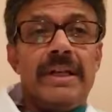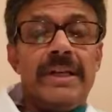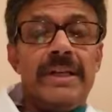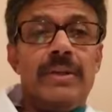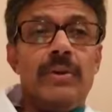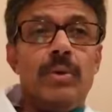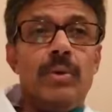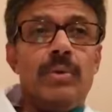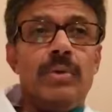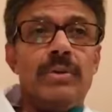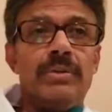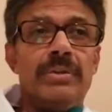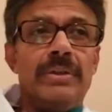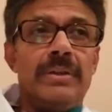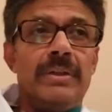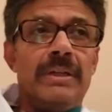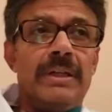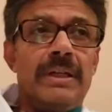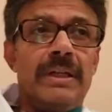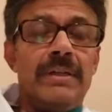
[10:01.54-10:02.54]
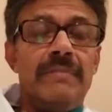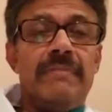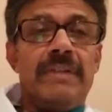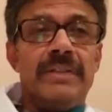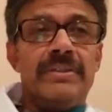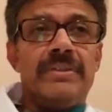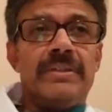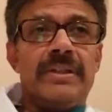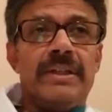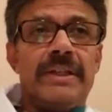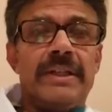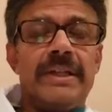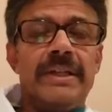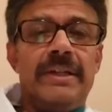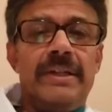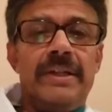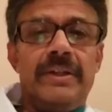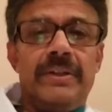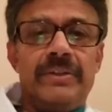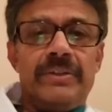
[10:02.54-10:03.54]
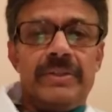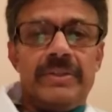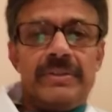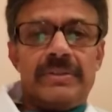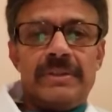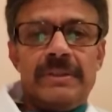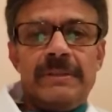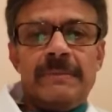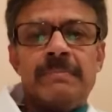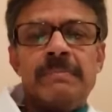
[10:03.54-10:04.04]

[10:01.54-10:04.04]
high glucose in advanced kidney disease.